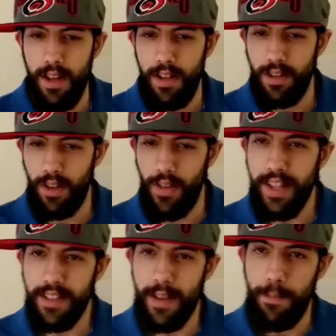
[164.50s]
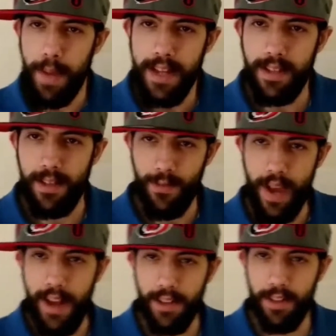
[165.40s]
So that's the basis
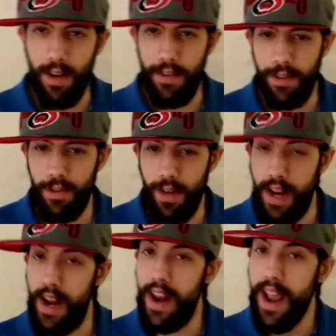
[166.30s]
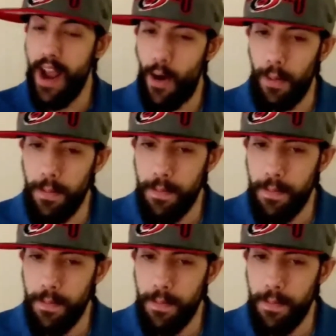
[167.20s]
facts around this tree. Now,